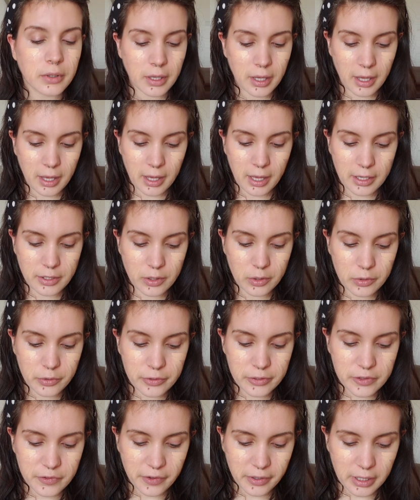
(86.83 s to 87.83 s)
Okay, I don't
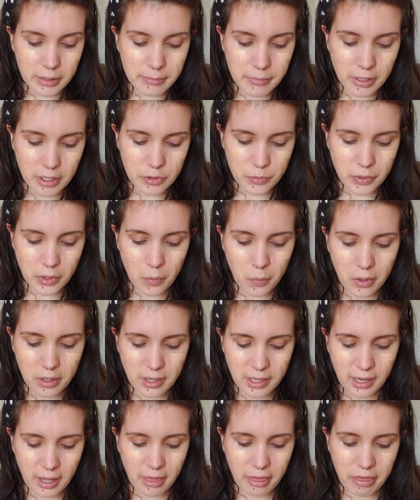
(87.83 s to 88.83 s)
use very much. We don't want
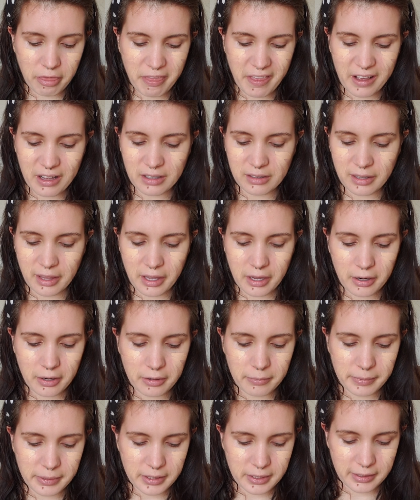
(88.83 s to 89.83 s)
like a thick layer
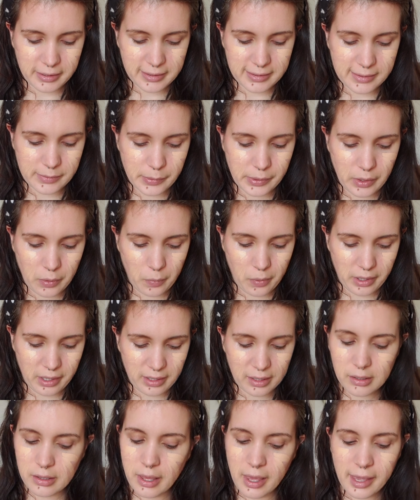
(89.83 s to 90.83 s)
because we don't want it
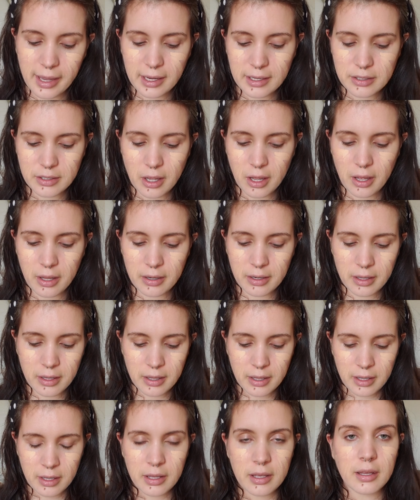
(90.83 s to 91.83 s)
caked on.
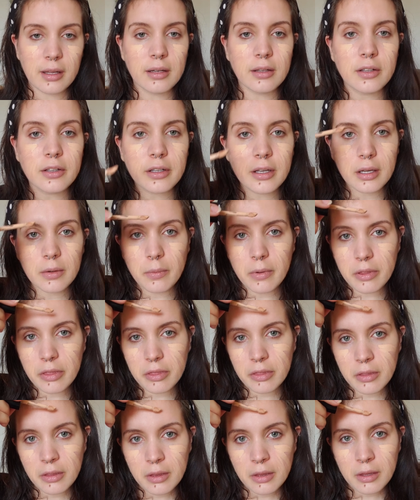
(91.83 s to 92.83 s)
It'll look good
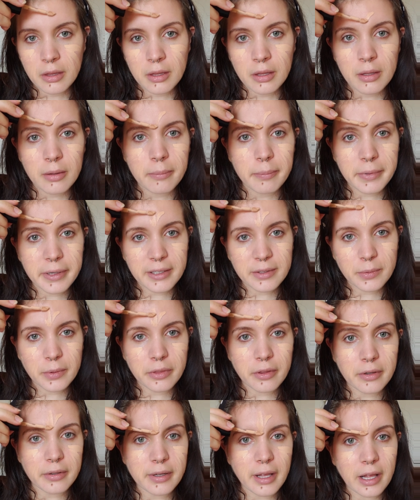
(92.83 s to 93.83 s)
mixed with
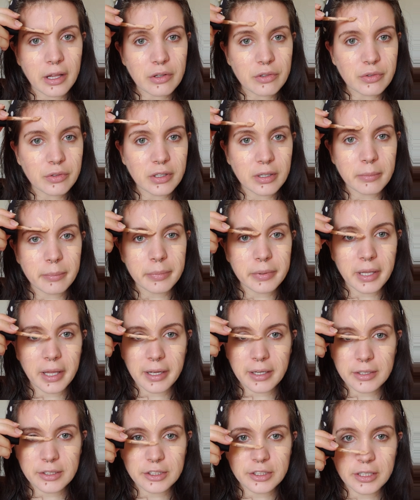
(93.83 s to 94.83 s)
our natural
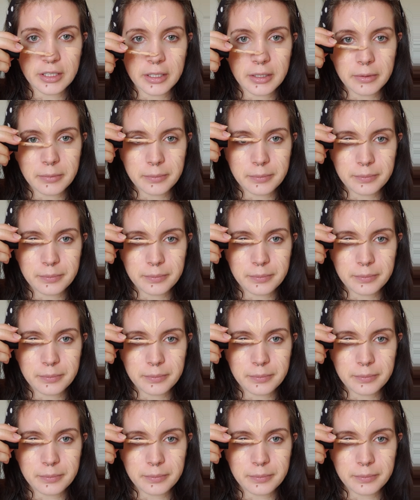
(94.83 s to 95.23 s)
complexion.